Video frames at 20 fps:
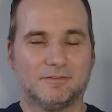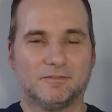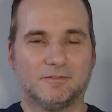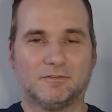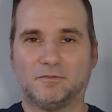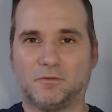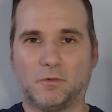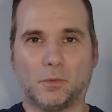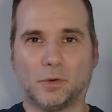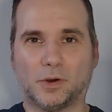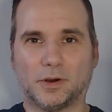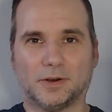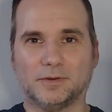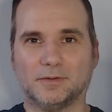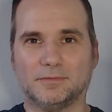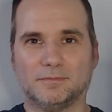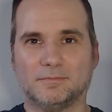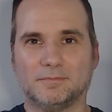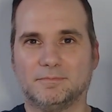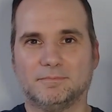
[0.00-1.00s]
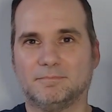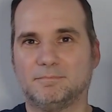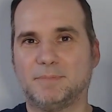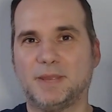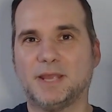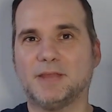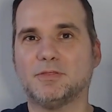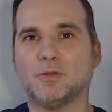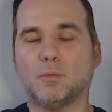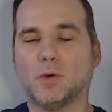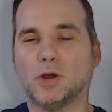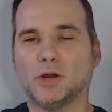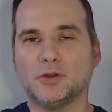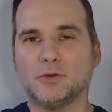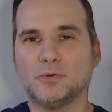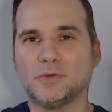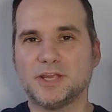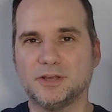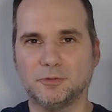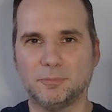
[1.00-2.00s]
for being the one who
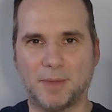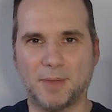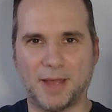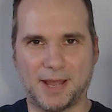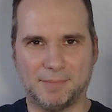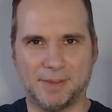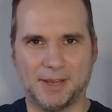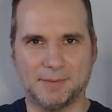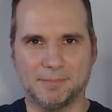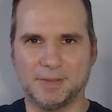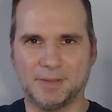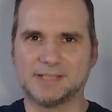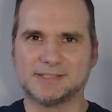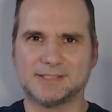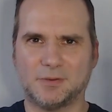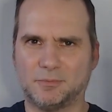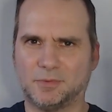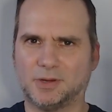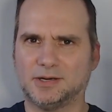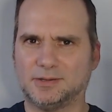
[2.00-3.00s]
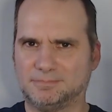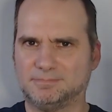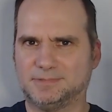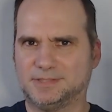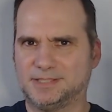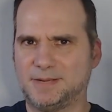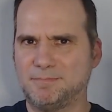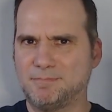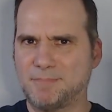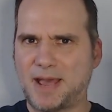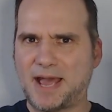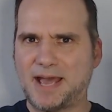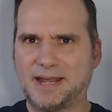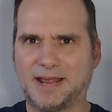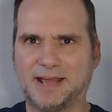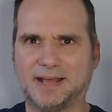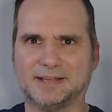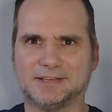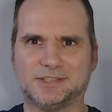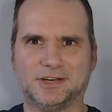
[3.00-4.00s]
killed Batman because they want to seem
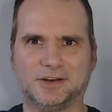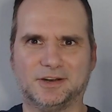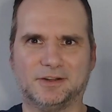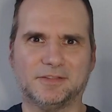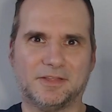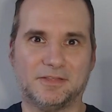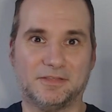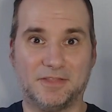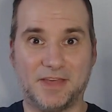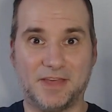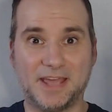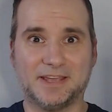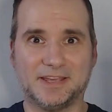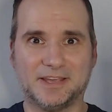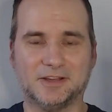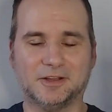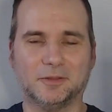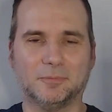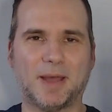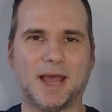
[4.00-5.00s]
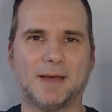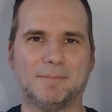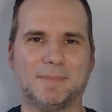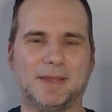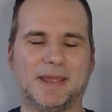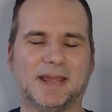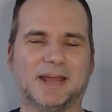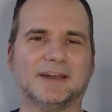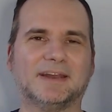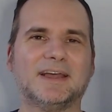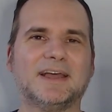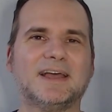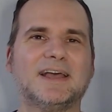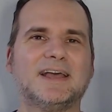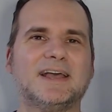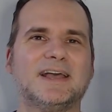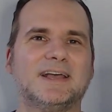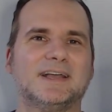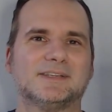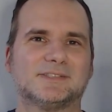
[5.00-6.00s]
badass, you know, that they killed Batman.
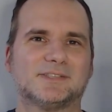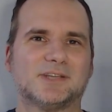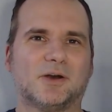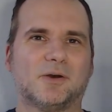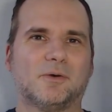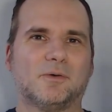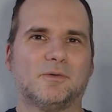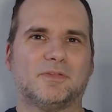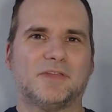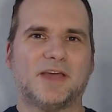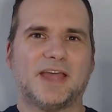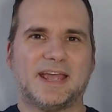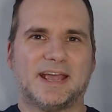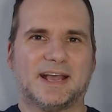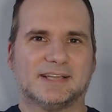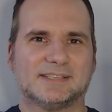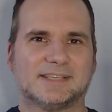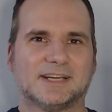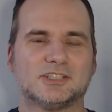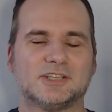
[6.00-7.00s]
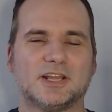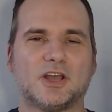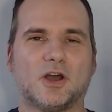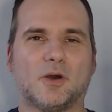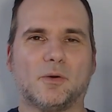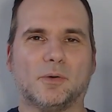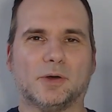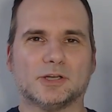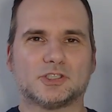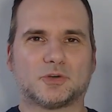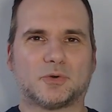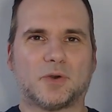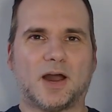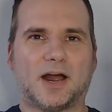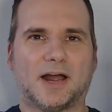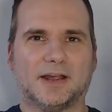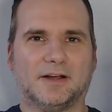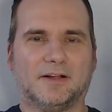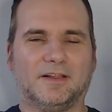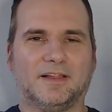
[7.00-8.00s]
So they essentially go on
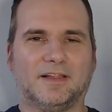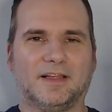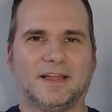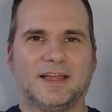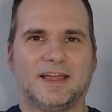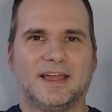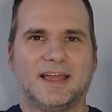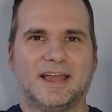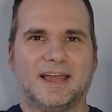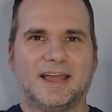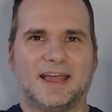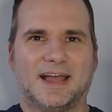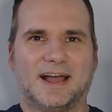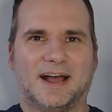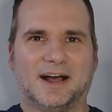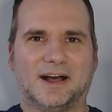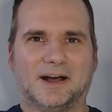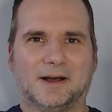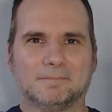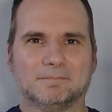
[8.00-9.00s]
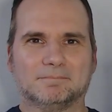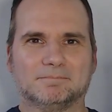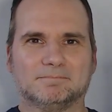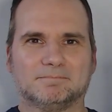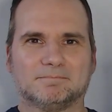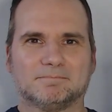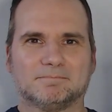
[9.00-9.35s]
trial um,